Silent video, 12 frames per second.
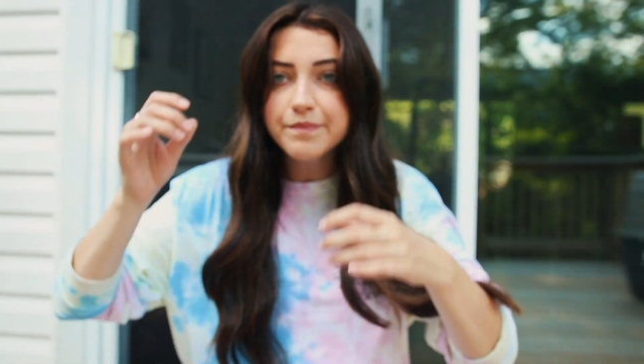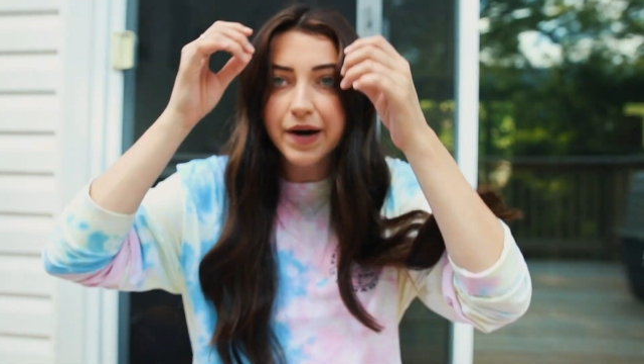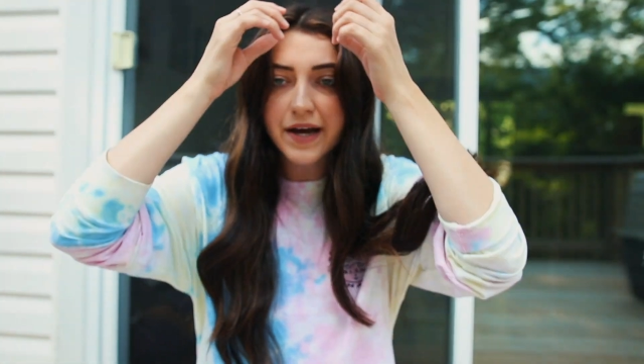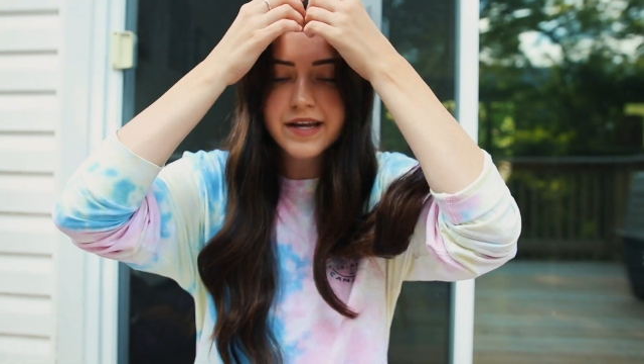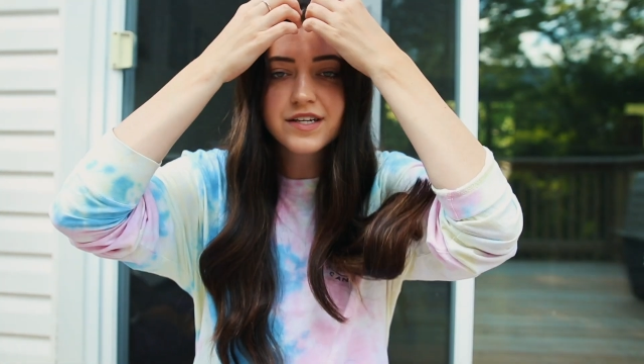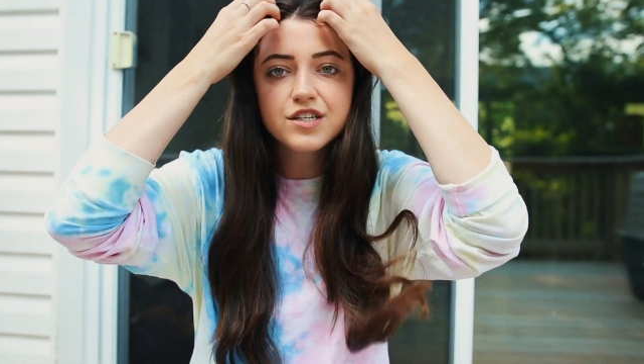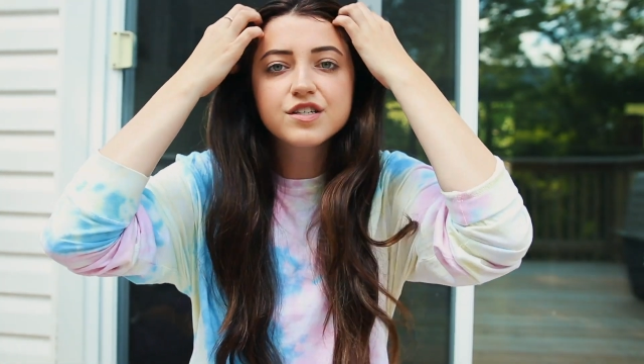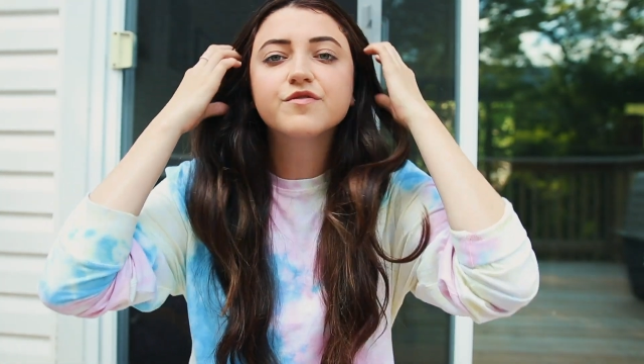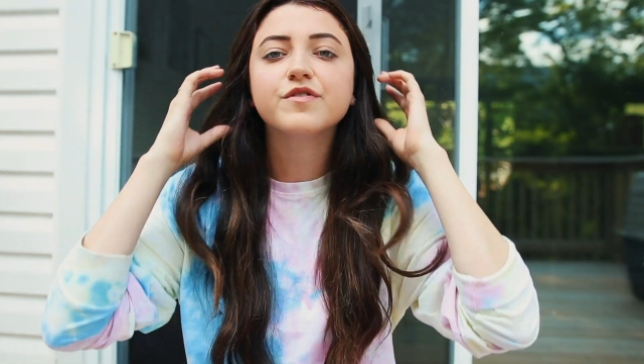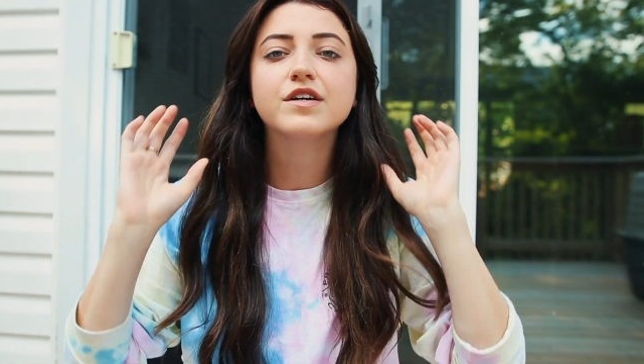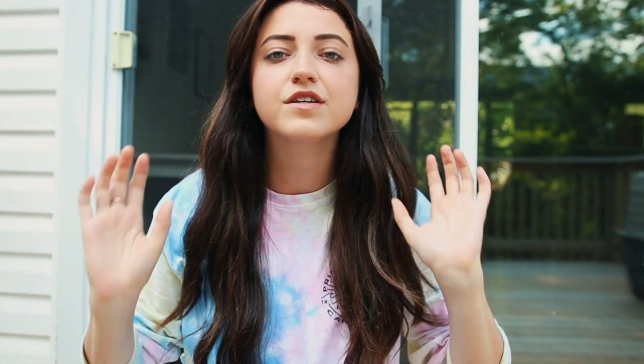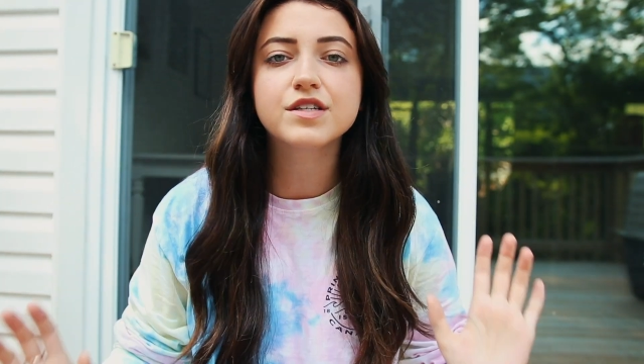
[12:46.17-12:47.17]
but it just
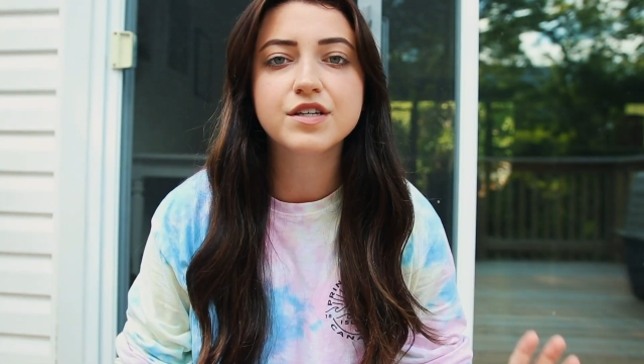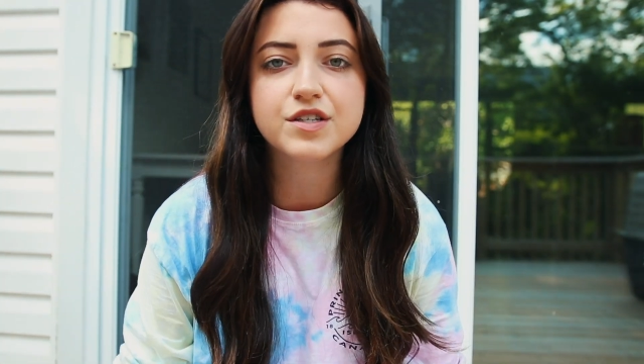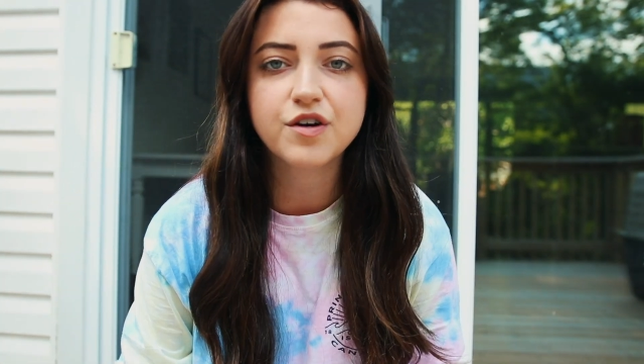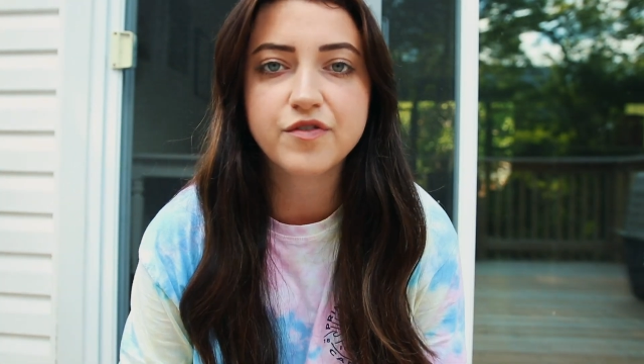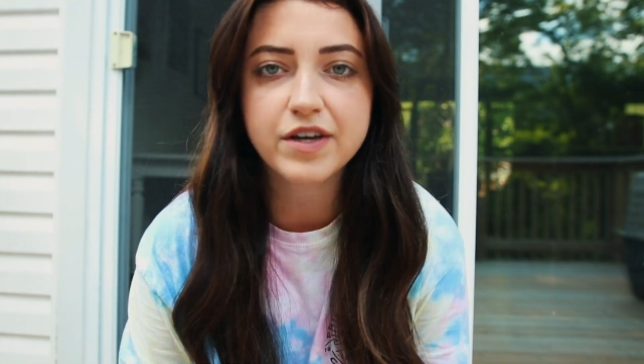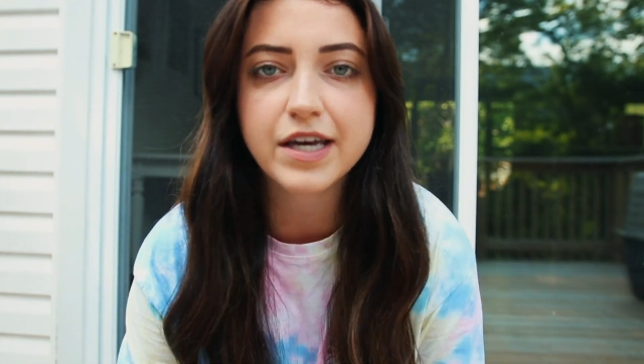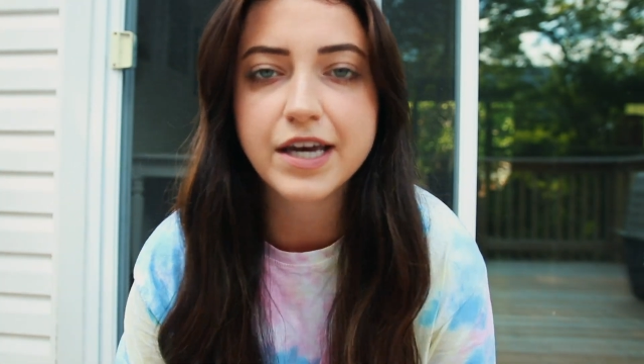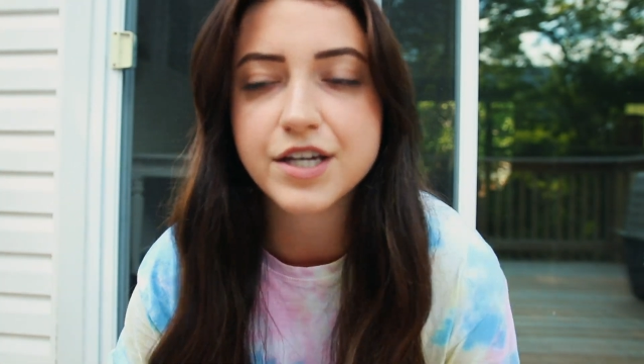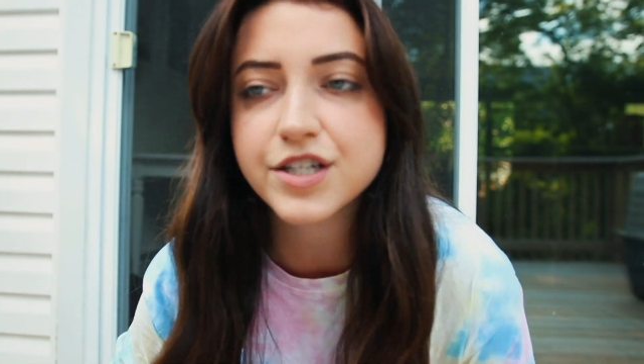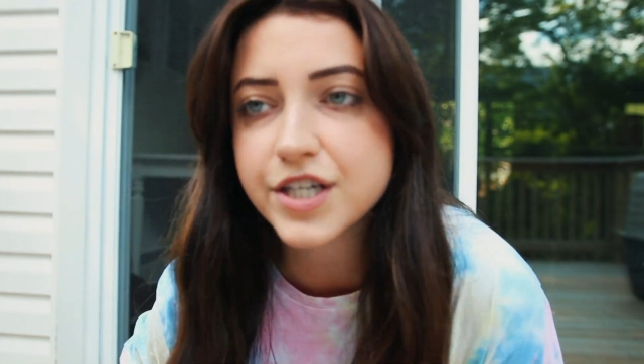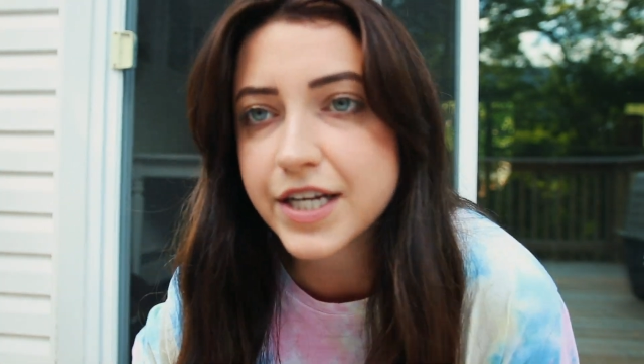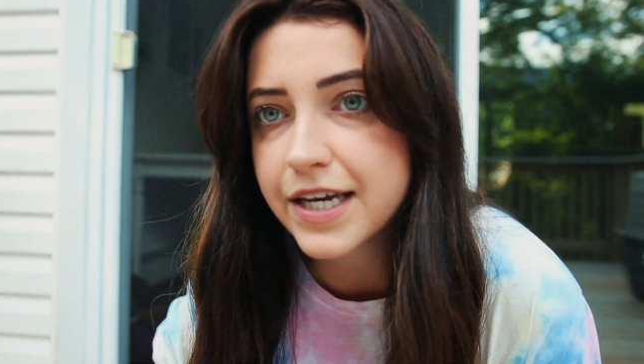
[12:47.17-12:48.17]
feels so
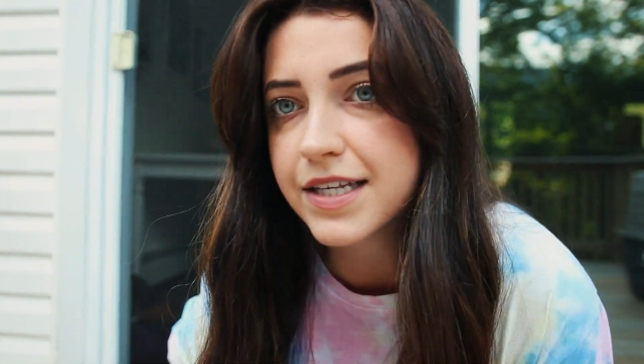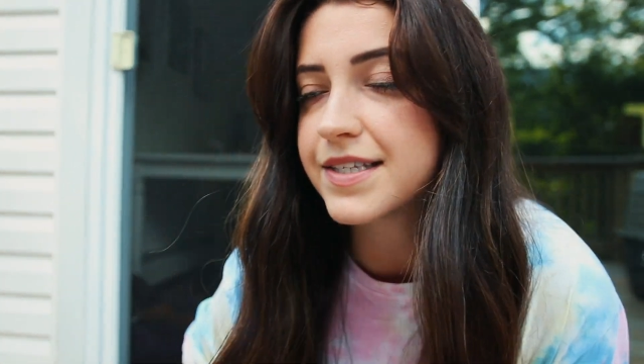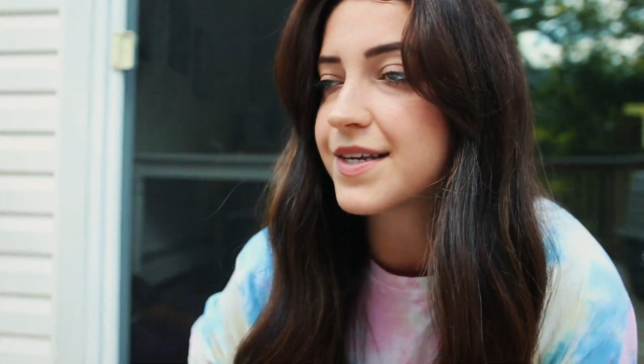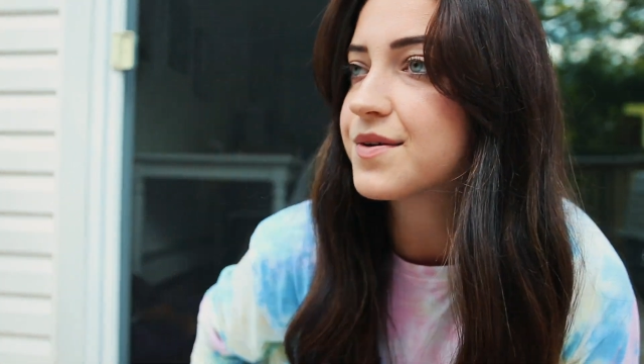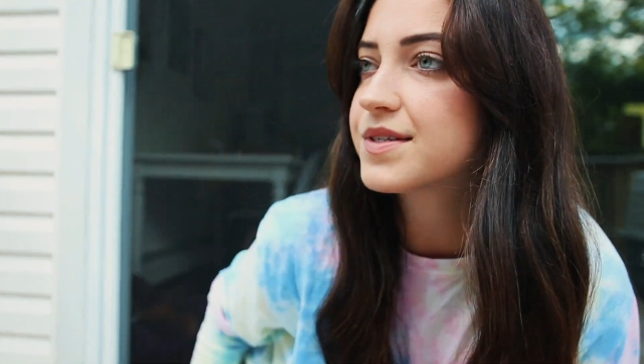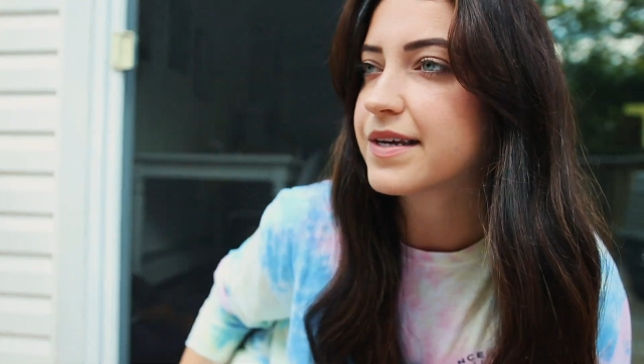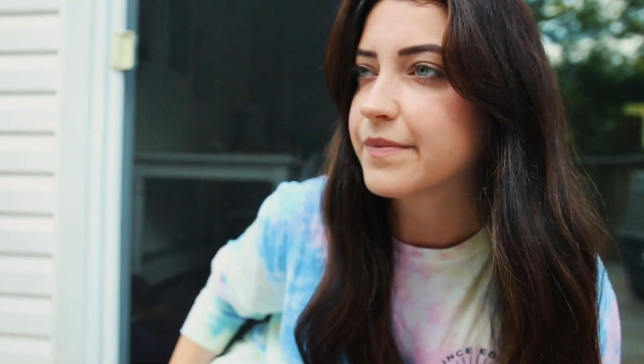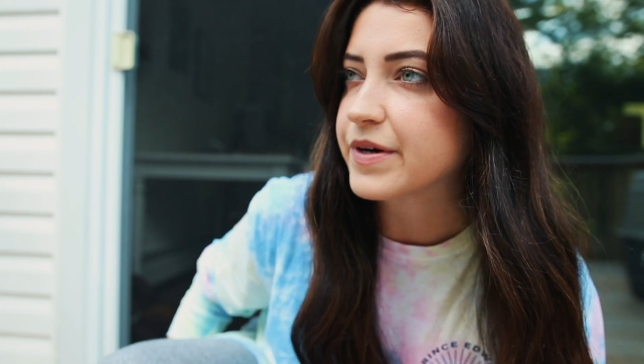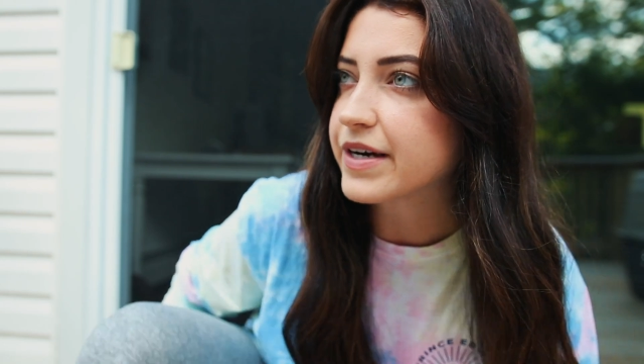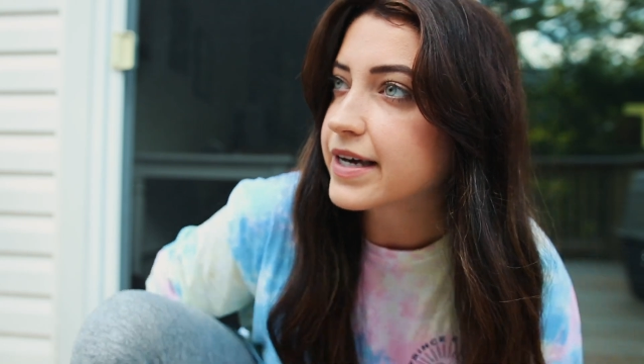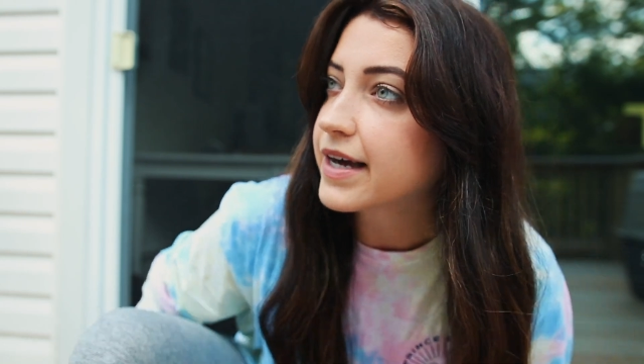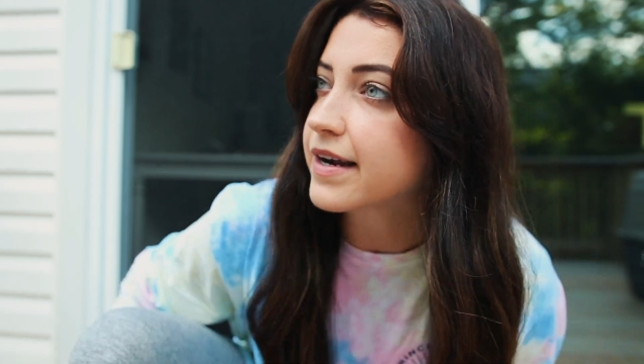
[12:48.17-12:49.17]
vacationy and so
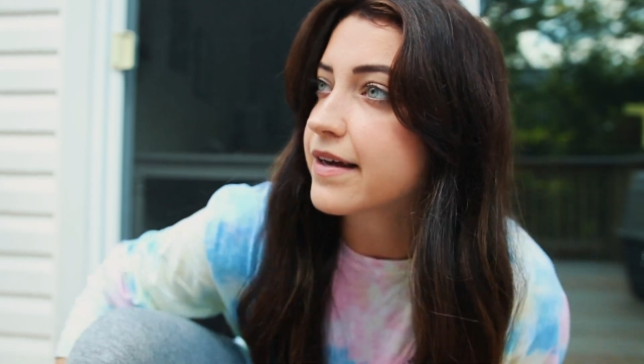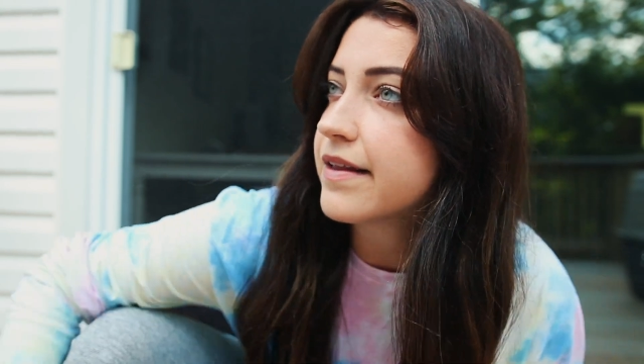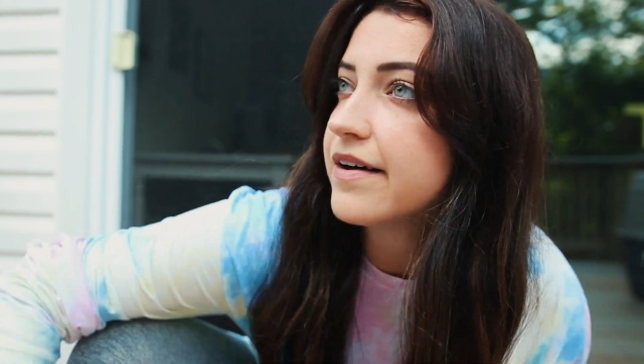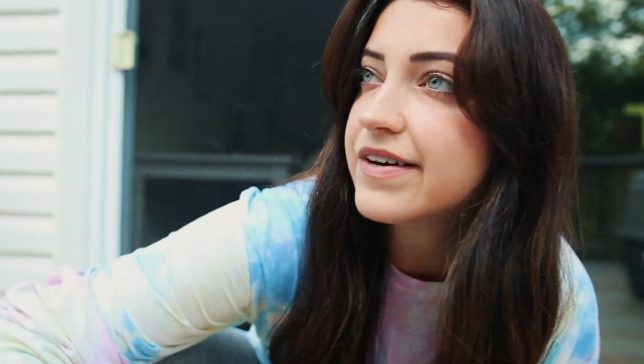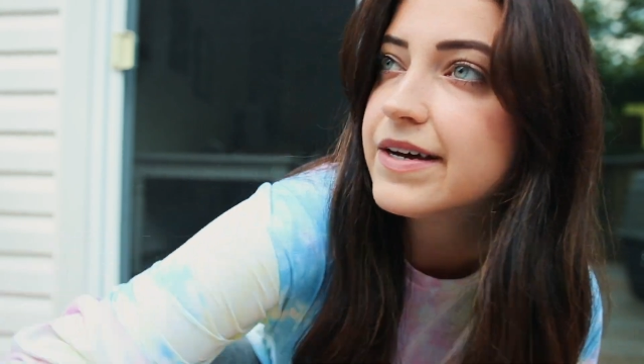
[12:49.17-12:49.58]
summery and I love